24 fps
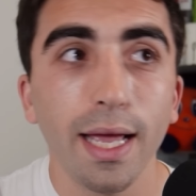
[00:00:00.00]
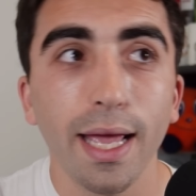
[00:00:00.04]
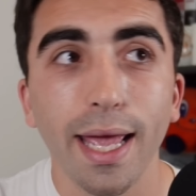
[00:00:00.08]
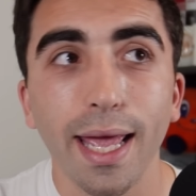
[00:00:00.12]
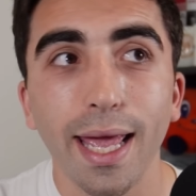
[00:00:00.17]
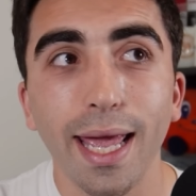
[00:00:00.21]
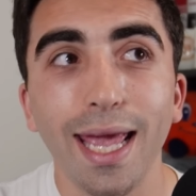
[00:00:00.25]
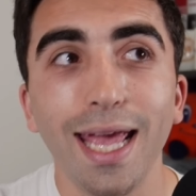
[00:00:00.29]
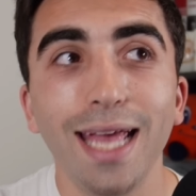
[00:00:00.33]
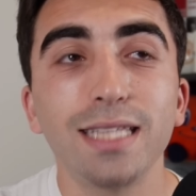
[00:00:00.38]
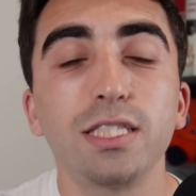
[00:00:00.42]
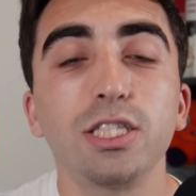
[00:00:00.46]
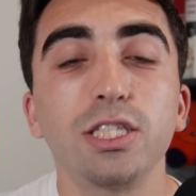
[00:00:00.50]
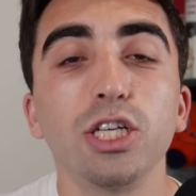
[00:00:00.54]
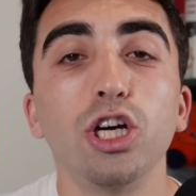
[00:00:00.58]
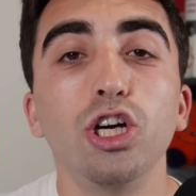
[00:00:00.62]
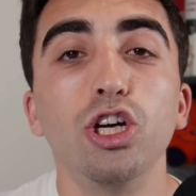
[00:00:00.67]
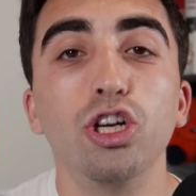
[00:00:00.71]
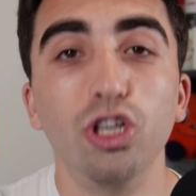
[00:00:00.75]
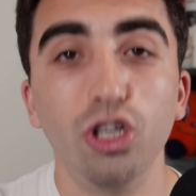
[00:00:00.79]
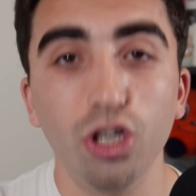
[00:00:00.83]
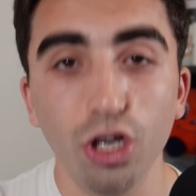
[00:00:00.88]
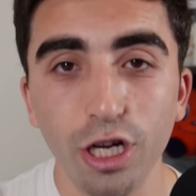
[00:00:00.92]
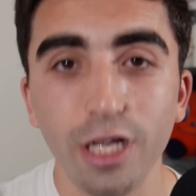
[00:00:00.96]
it's a
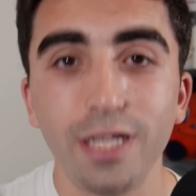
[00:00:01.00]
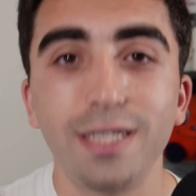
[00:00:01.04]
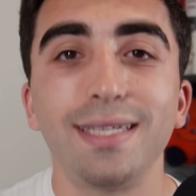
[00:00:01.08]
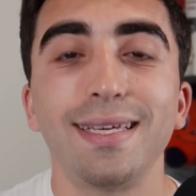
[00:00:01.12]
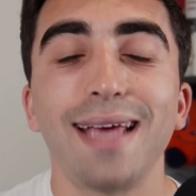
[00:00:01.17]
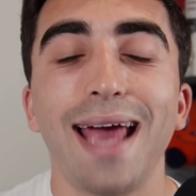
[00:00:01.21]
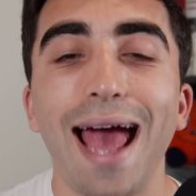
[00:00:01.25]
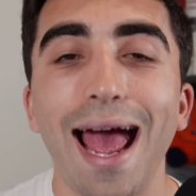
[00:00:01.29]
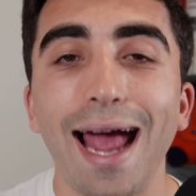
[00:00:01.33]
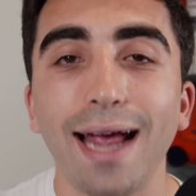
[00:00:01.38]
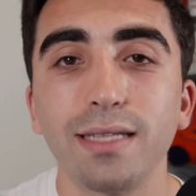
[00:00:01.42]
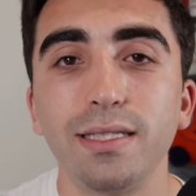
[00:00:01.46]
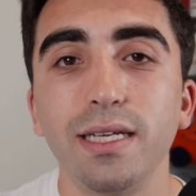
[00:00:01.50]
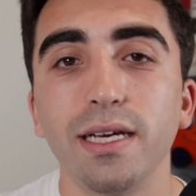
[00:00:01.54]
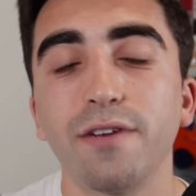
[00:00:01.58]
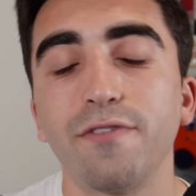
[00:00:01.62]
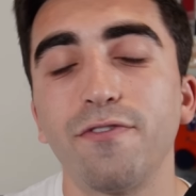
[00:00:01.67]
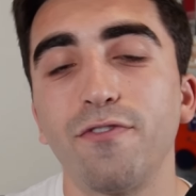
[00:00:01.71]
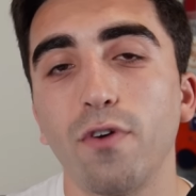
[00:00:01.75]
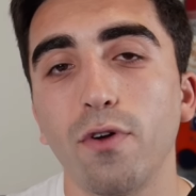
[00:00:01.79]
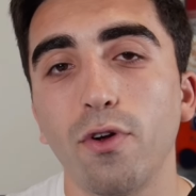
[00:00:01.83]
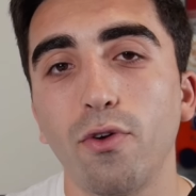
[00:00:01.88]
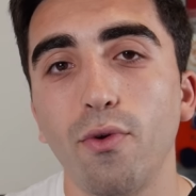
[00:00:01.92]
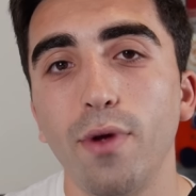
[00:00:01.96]
good tactic
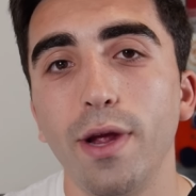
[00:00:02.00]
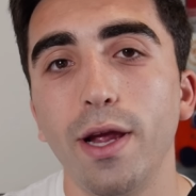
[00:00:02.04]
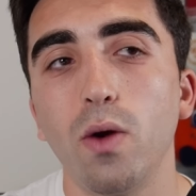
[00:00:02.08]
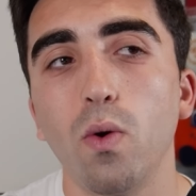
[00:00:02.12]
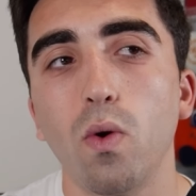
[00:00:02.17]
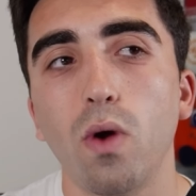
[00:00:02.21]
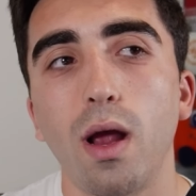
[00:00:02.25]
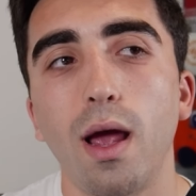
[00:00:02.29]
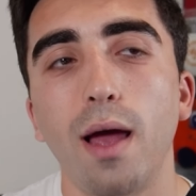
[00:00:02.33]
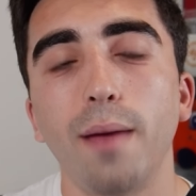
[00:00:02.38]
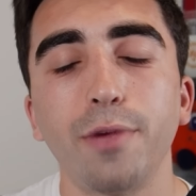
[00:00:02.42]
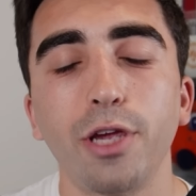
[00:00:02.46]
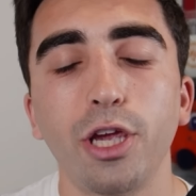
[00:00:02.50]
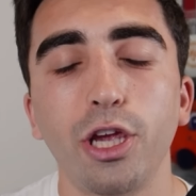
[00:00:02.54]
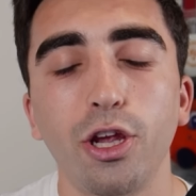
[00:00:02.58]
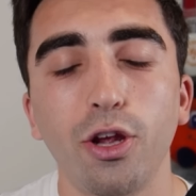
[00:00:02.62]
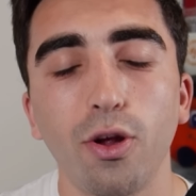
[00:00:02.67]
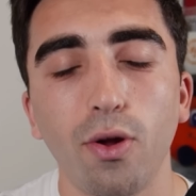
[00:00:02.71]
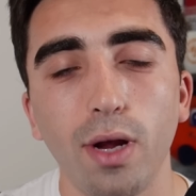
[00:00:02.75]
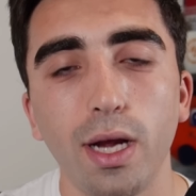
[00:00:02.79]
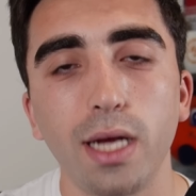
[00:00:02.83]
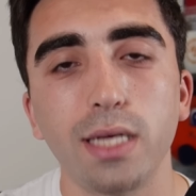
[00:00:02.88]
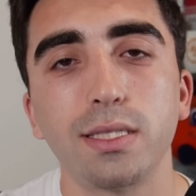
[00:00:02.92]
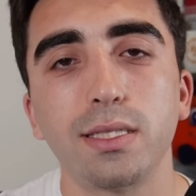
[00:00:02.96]
for Grigor. I'm
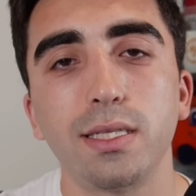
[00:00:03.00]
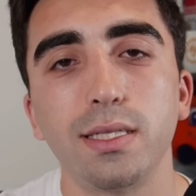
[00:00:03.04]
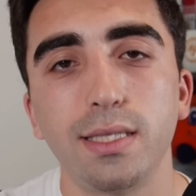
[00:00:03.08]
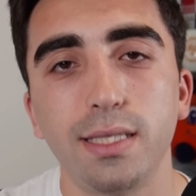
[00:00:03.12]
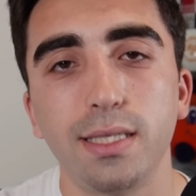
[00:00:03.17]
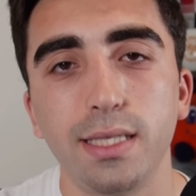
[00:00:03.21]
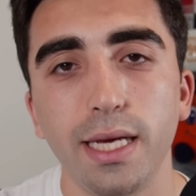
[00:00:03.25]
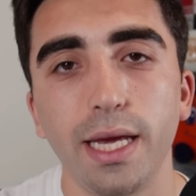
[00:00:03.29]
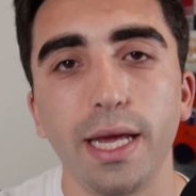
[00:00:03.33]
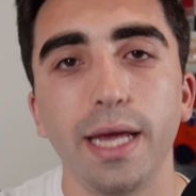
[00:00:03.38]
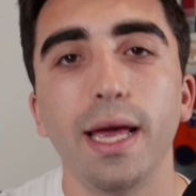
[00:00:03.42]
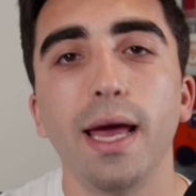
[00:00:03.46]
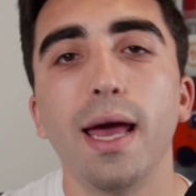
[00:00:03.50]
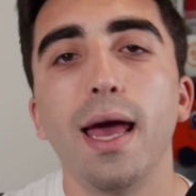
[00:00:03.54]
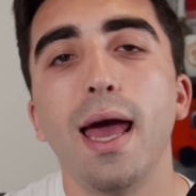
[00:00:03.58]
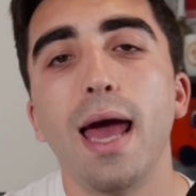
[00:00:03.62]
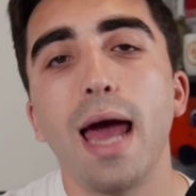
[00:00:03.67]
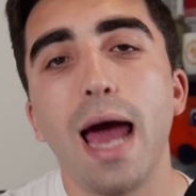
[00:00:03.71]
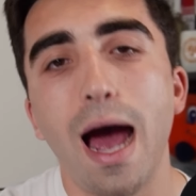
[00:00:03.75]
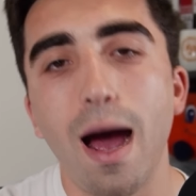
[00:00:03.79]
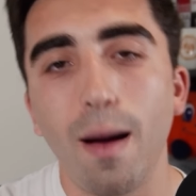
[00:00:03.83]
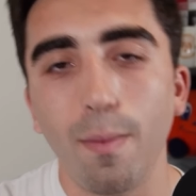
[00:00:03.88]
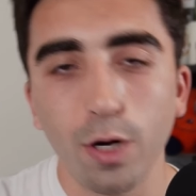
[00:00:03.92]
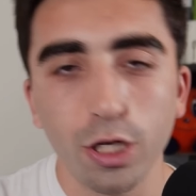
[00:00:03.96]
curious to see
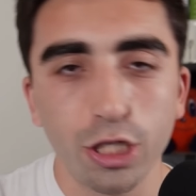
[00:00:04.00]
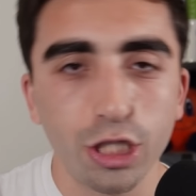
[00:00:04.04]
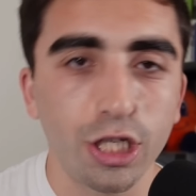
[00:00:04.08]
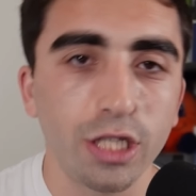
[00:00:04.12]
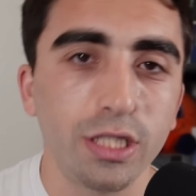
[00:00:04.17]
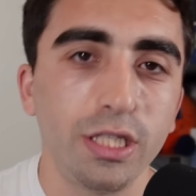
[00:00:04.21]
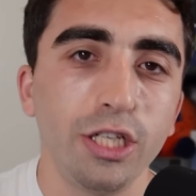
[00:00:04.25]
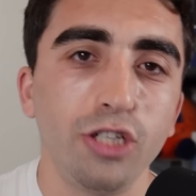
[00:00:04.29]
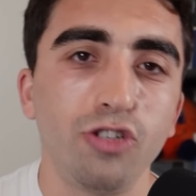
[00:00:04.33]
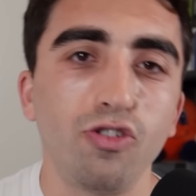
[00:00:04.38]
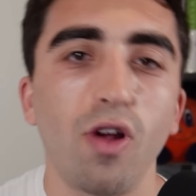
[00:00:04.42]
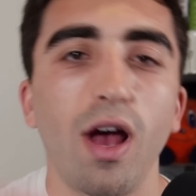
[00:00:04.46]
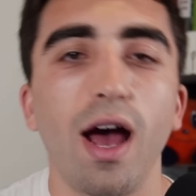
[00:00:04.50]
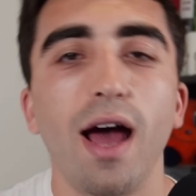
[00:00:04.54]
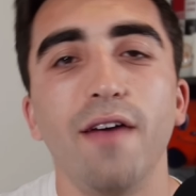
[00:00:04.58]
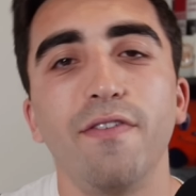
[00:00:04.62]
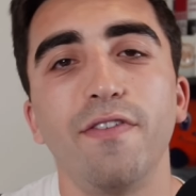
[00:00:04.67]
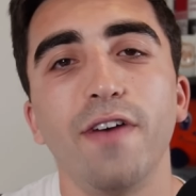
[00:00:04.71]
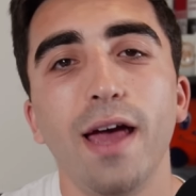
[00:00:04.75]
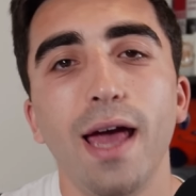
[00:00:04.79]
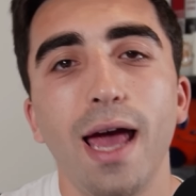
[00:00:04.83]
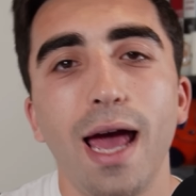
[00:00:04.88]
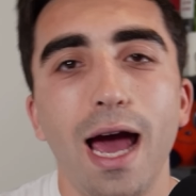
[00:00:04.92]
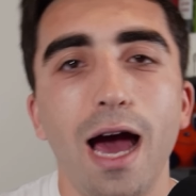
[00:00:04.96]
how much does he drive,
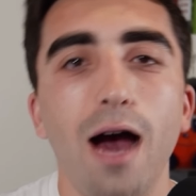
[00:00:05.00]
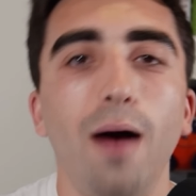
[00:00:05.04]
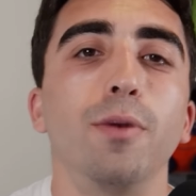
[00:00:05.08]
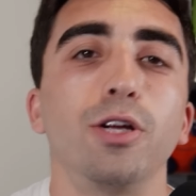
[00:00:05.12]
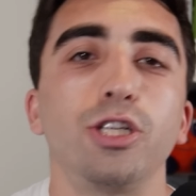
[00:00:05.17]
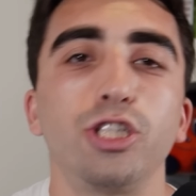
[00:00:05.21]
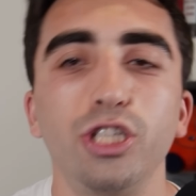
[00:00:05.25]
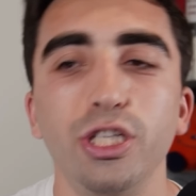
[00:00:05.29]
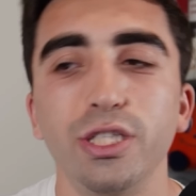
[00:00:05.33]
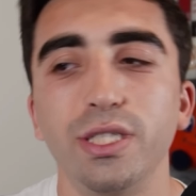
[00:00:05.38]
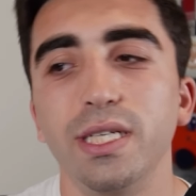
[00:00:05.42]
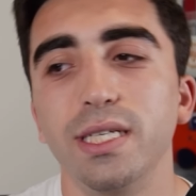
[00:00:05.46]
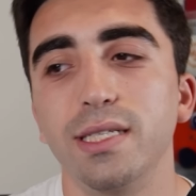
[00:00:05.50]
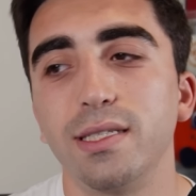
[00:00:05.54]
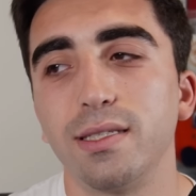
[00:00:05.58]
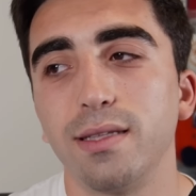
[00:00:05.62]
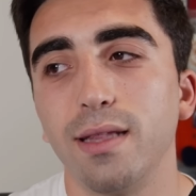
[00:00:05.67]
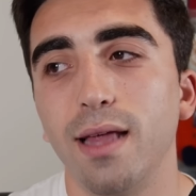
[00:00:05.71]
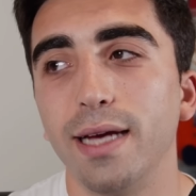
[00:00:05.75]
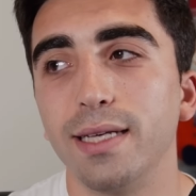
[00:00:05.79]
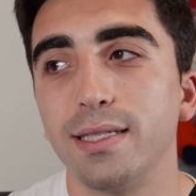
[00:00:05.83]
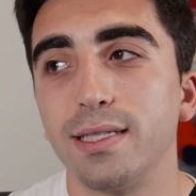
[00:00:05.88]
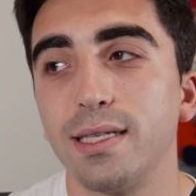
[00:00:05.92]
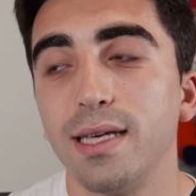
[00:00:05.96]
how much does he
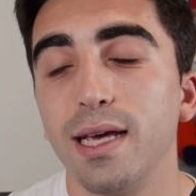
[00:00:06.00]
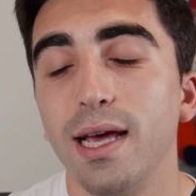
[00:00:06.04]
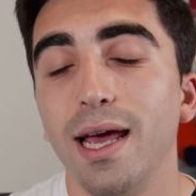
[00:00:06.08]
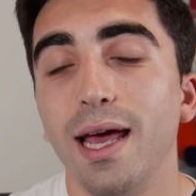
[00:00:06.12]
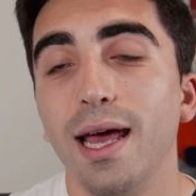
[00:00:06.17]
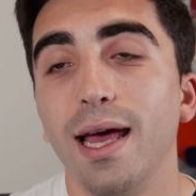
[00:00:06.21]
slice.